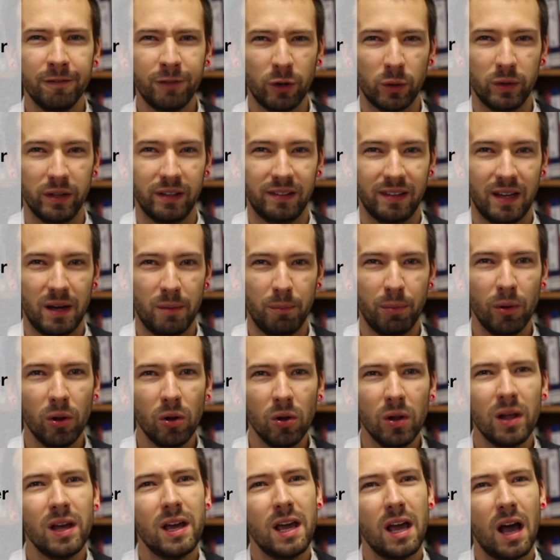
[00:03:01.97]
For
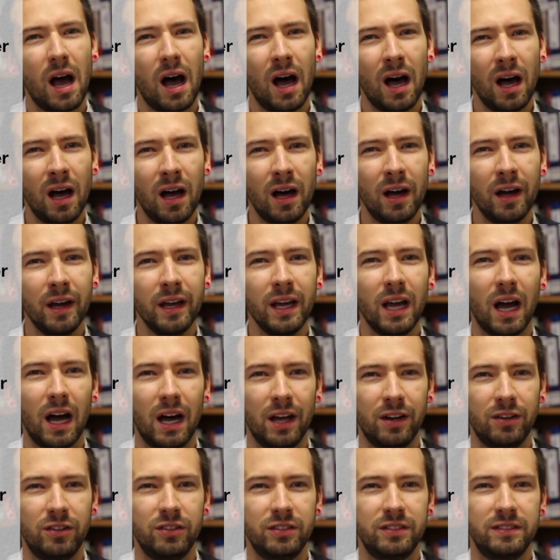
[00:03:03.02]
example, I
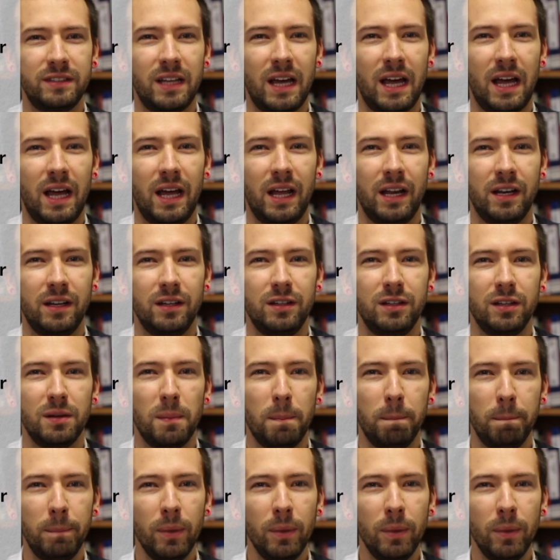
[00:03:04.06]
understand